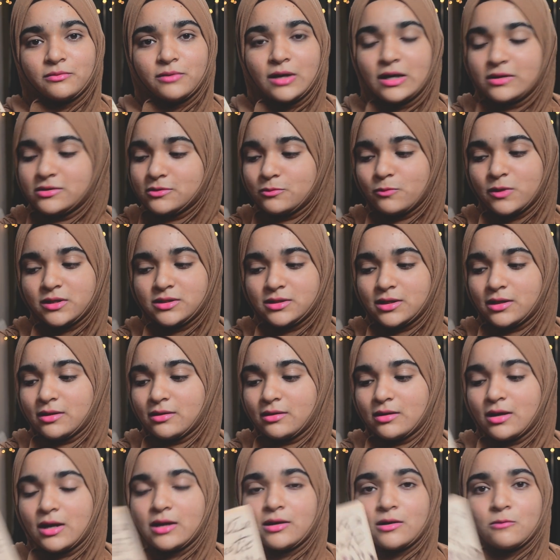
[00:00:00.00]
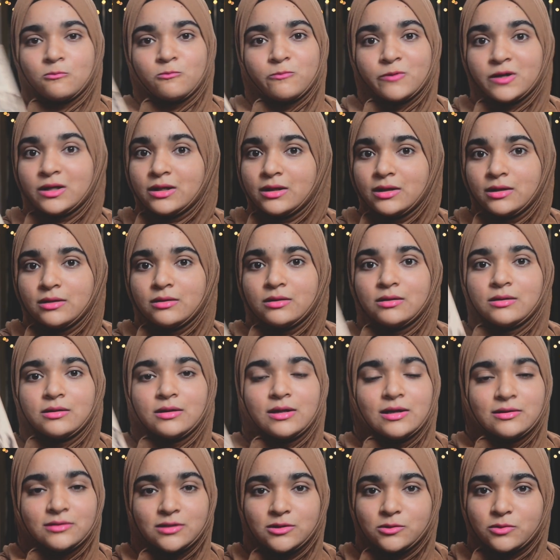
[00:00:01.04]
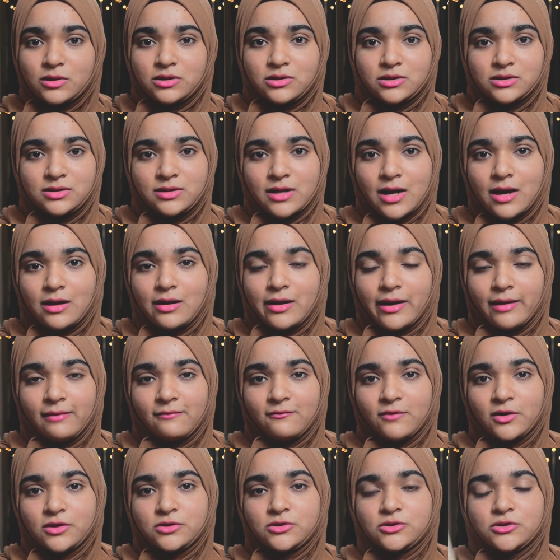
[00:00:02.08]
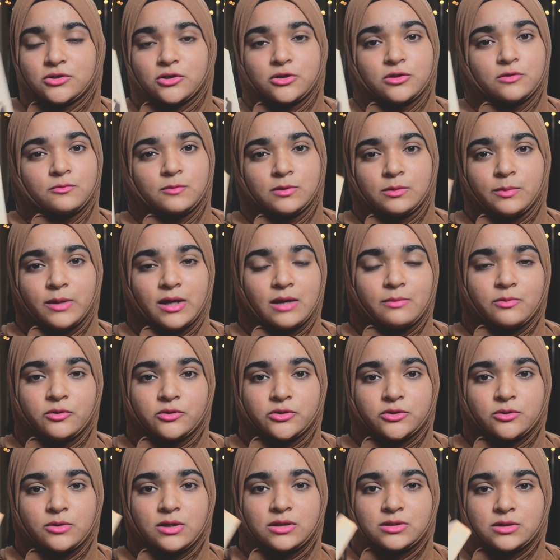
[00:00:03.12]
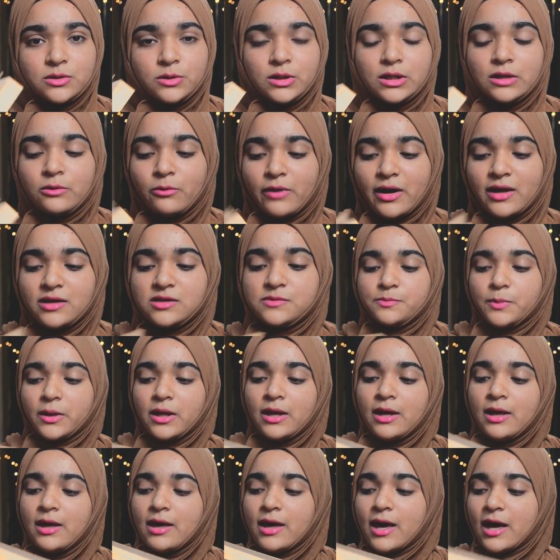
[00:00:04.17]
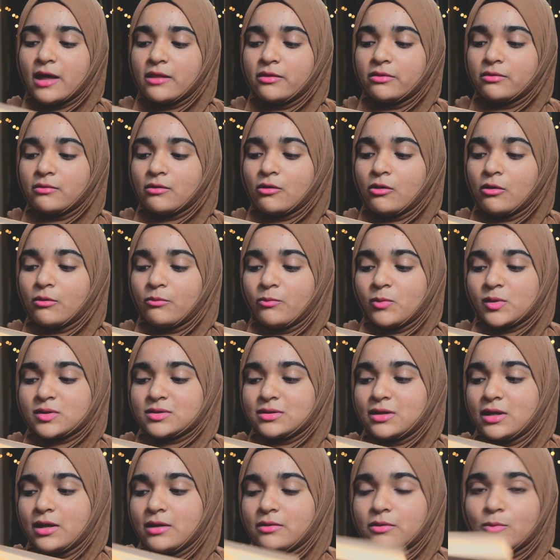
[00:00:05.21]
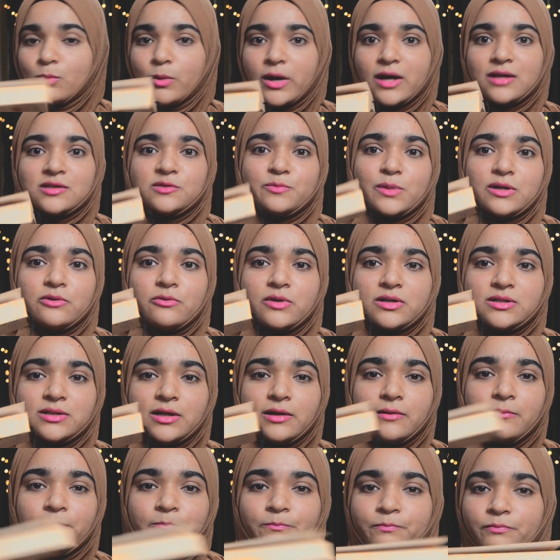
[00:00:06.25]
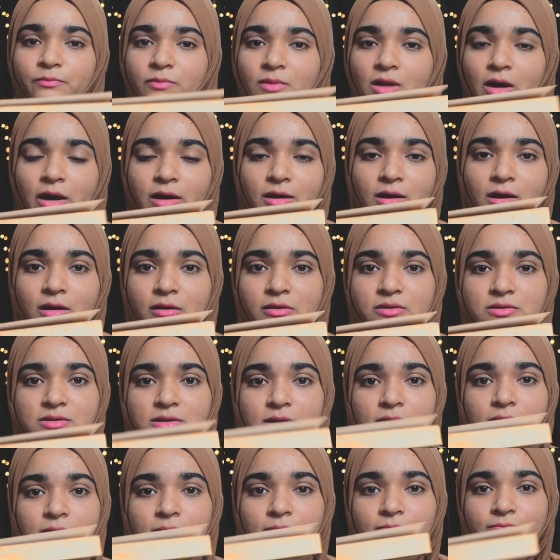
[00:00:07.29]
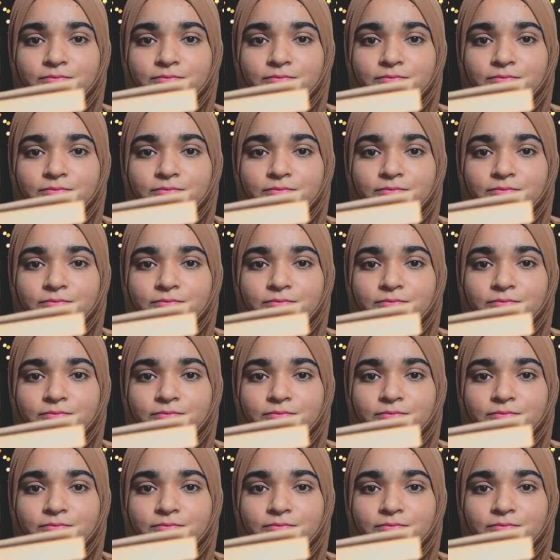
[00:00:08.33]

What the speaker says: It's written in a really easy to understand language, so you will be able to easily grasp, and obviously the way it's been written, I guarantee